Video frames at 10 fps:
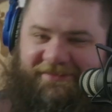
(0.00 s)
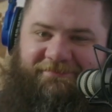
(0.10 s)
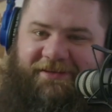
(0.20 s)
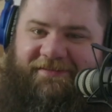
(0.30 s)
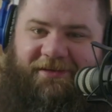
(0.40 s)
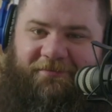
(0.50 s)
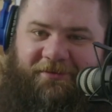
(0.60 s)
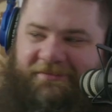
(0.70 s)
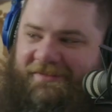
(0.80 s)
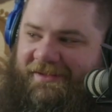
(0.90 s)
myself all
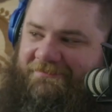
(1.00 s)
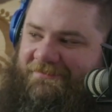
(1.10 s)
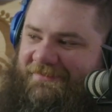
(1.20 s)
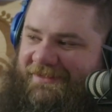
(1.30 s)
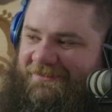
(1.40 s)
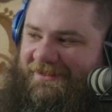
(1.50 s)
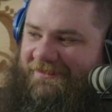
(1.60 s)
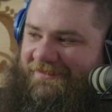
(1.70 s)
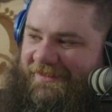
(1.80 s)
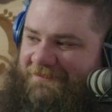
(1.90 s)
the time i do that all
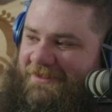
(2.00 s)
the time